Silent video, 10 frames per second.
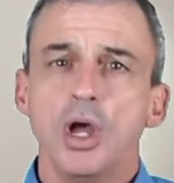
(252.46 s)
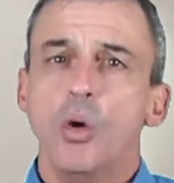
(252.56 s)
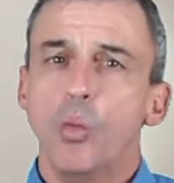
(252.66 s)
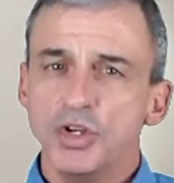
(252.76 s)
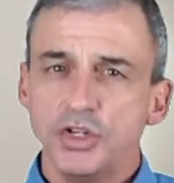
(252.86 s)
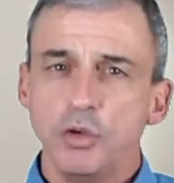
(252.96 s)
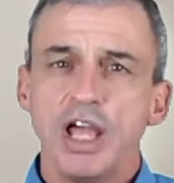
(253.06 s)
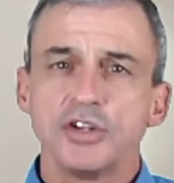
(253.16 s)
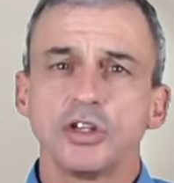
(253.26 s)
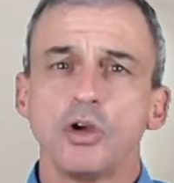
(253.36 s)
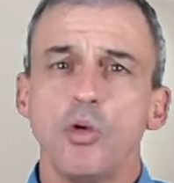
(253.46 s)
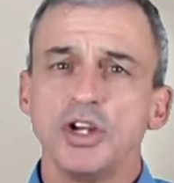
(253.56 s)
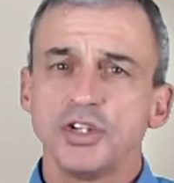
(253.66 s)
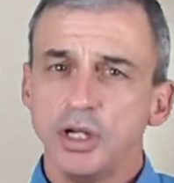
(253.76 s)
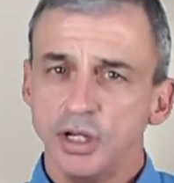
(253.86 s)
Once you answer the
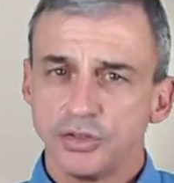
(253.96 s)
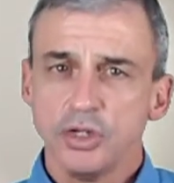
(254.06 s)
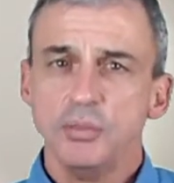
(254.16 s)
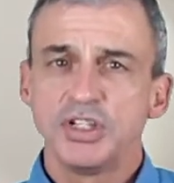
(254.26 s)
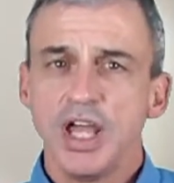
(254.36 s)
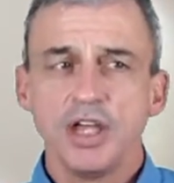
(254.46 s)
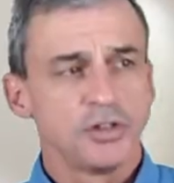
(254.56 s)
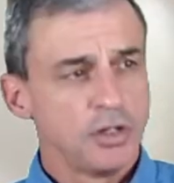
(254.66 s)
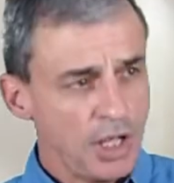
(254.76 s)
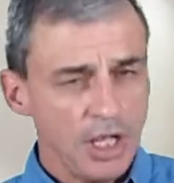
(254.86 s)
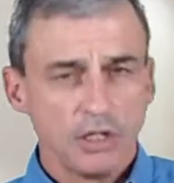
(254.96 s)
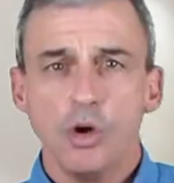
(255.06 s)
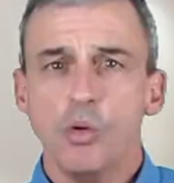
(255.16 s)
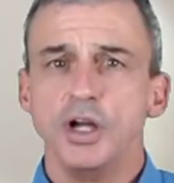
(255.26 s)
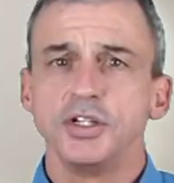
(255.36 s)
question, assume it's answered and
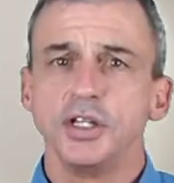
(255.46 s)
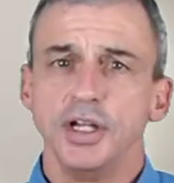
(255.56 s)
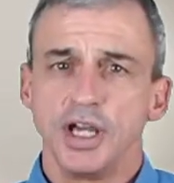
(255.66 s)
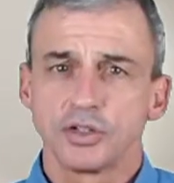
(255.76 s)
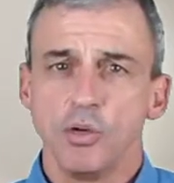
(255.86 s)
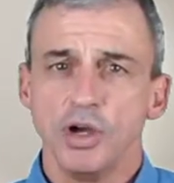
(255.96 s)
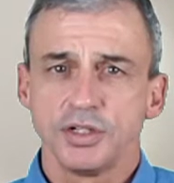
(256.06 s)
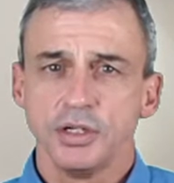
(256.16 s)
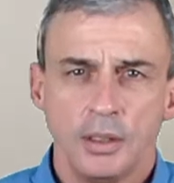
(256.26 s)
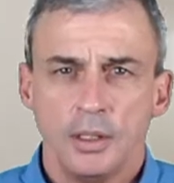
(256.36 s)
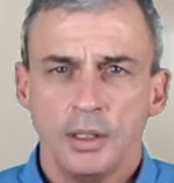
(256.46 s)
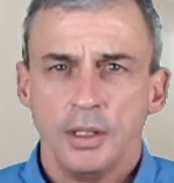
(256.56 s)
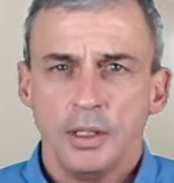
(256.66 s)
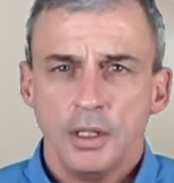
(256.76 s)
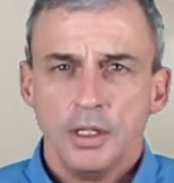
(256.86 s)
go on to the next question.
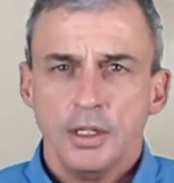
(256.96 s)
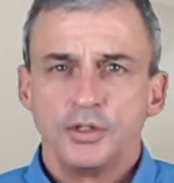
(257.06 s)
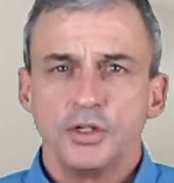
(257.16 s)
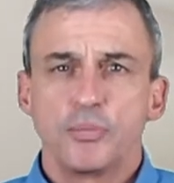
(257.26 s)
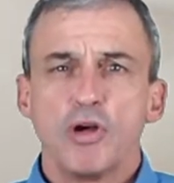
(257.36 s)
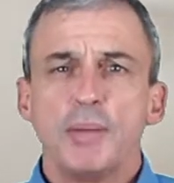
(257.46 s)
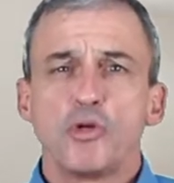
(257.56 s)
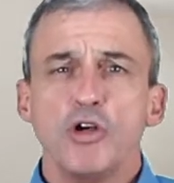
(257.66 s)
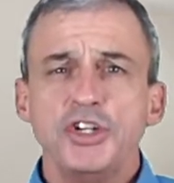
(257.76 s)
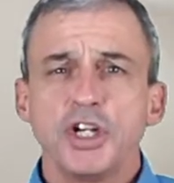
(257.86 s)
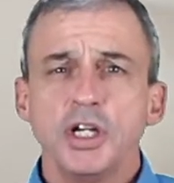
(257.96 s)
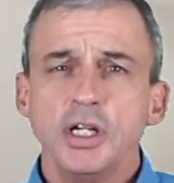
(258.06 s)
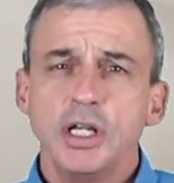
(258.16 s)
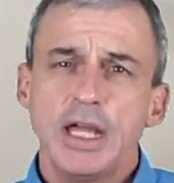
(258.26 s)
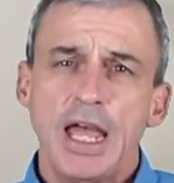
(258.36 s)
So
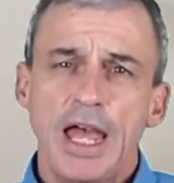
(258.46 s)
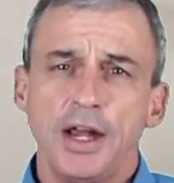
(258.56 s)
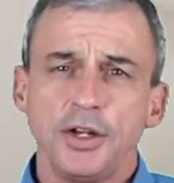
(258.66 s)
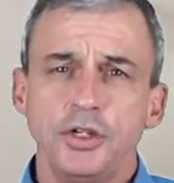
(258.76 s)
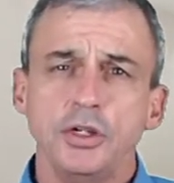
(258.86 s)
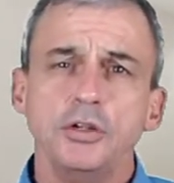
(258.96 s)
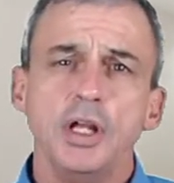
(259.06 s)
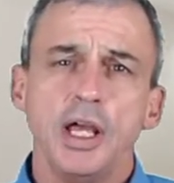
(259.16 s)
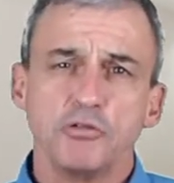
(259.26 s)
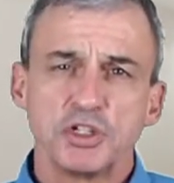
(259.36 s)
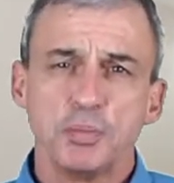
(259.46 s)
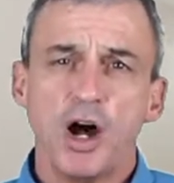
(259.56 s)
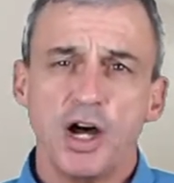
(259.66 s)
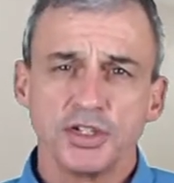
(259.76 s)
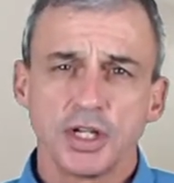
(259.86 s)
preparation, attitude, and
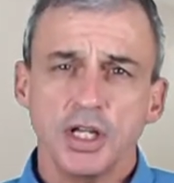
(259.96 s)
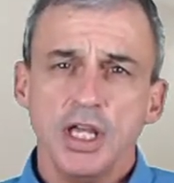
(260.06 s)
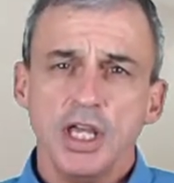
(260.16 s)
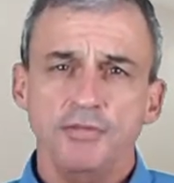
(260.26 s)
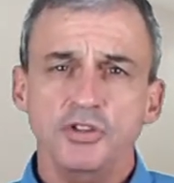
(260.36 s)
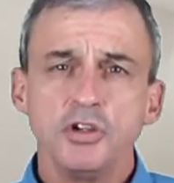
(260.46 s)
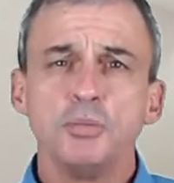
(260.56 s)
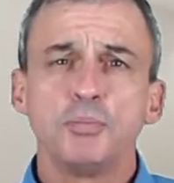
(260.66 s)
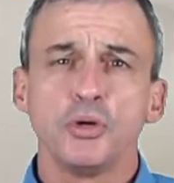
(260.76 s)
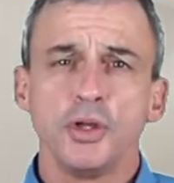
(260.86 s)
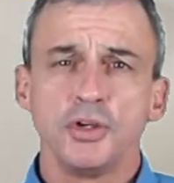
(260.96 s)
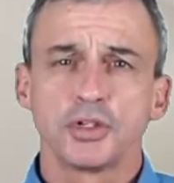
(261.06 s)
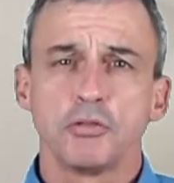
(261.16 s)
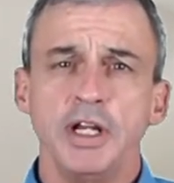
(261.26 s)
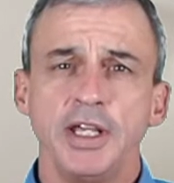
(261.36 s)
response. If you can pull those
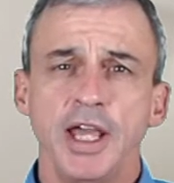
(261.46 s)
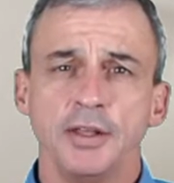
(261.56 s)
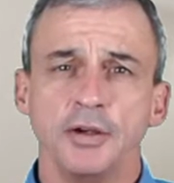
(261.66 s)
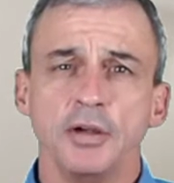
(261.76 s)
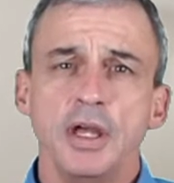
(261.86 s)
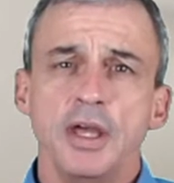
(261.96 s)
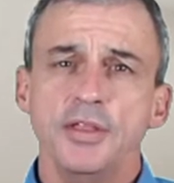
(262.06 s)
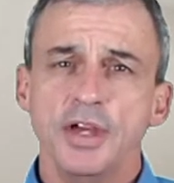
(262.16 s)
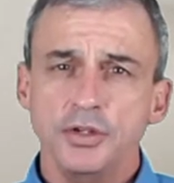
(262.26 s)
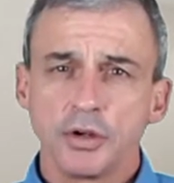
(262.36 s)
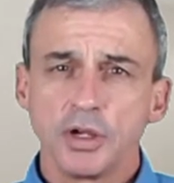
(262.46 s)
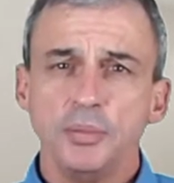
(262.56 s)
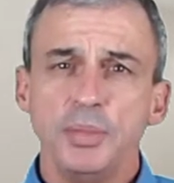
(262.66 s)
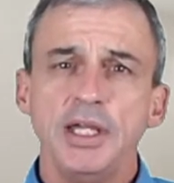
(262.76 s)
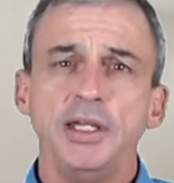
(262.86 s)
3 together, then you're going
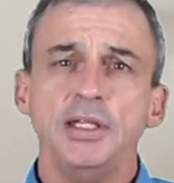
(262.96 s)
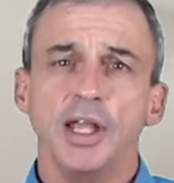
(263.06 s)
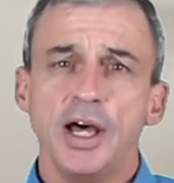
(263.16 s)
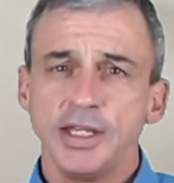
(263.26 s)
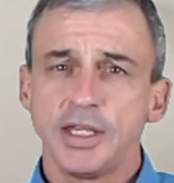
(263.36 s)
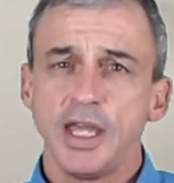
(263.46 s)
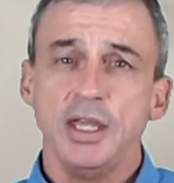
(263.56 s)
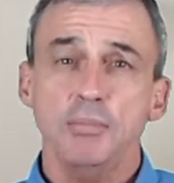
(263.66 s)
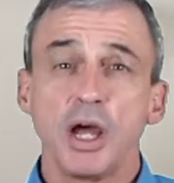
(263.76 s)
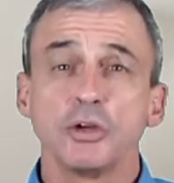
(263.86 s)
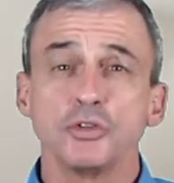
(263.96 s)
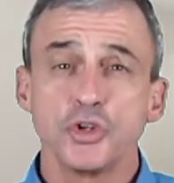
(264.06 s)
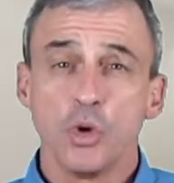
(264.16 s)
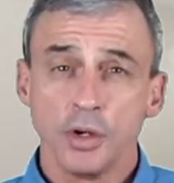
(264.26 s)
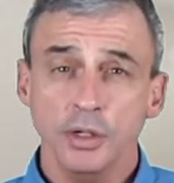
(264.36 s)
to be like a Michael
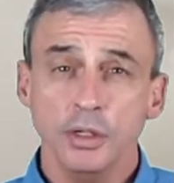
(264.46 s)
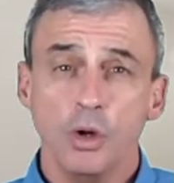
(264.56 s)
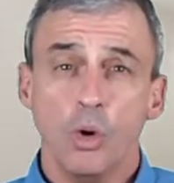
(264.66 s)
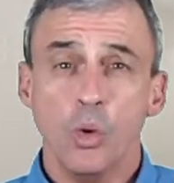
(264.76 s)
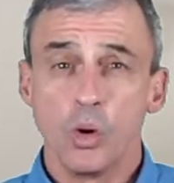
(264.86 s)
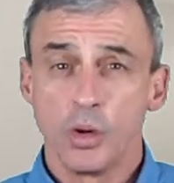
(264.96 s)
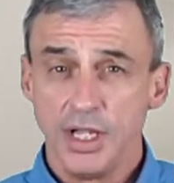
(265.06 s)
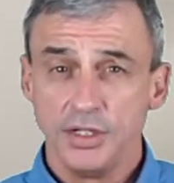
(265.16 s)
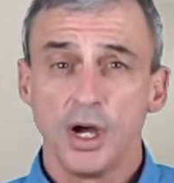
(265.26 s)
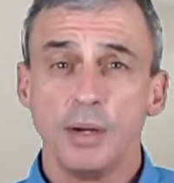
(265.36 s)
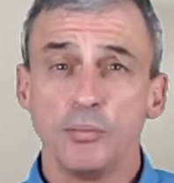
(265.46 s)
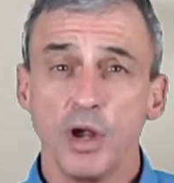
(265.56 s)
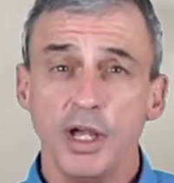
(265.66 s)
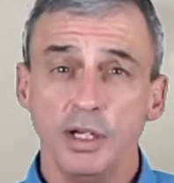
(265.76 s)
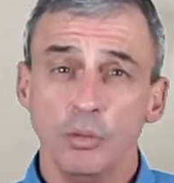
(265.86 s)
Jordan or a Tom
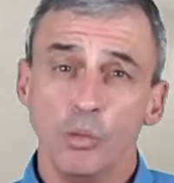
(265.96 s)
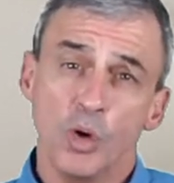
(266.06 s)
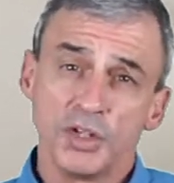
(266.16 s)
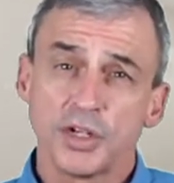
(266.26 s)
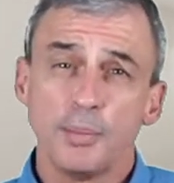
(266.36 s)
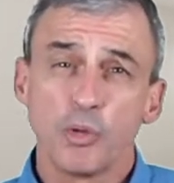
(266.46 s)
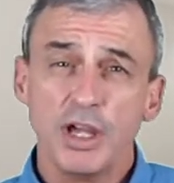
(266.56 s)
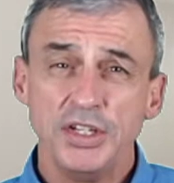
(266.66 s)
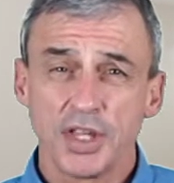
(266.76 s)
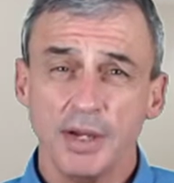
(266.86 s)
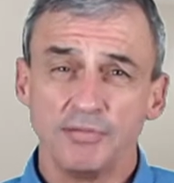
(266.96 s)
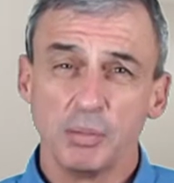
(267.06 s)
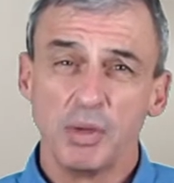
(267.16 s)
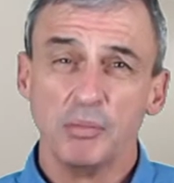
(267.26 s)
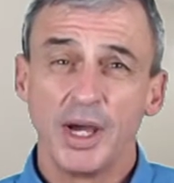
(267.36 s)
Brady. What separates them
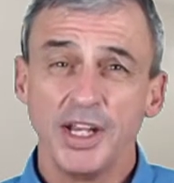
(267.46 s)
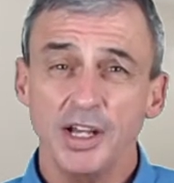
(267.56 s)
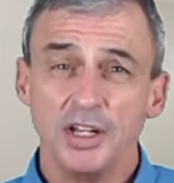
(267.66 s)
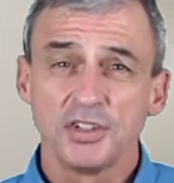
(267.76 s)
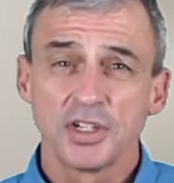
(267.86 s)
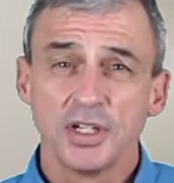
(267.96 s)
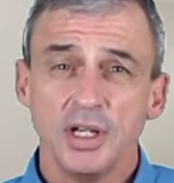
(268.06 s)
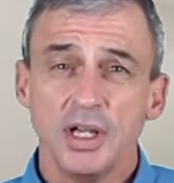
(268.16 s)
from everybody else?